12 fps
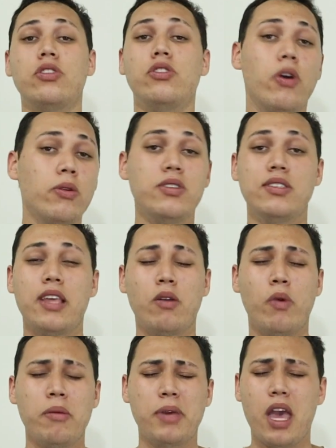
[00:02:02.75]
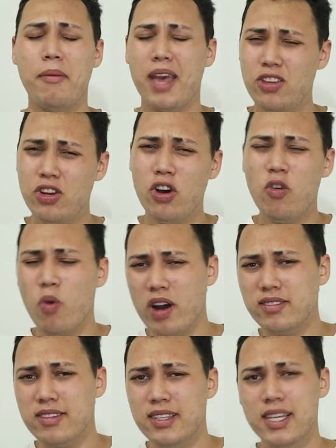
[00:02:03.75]
notice that webcam, and you know
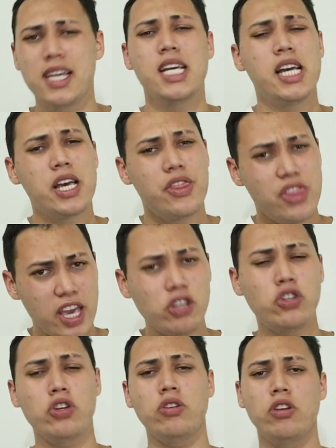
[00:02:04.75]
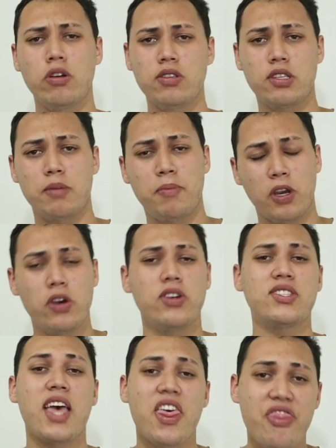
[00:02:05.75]
what? They should notice it
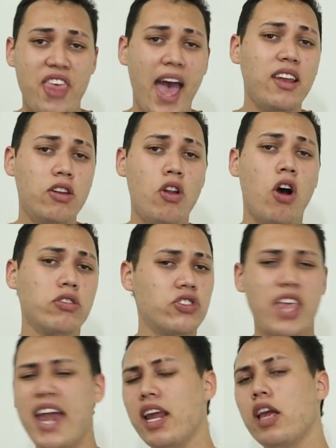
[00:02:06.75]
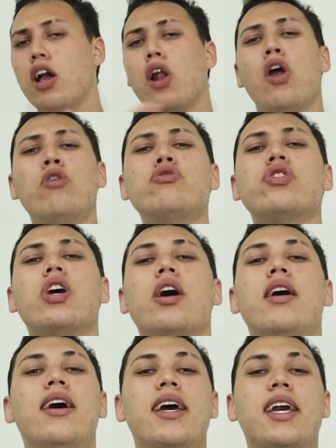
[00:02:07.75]
because that notch, that
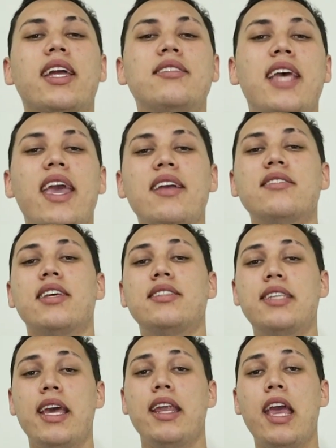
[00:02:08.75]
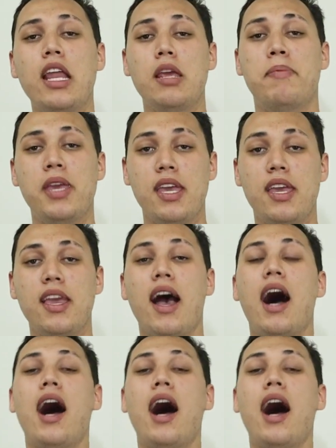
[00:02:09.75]
enclosure, contains a 1080p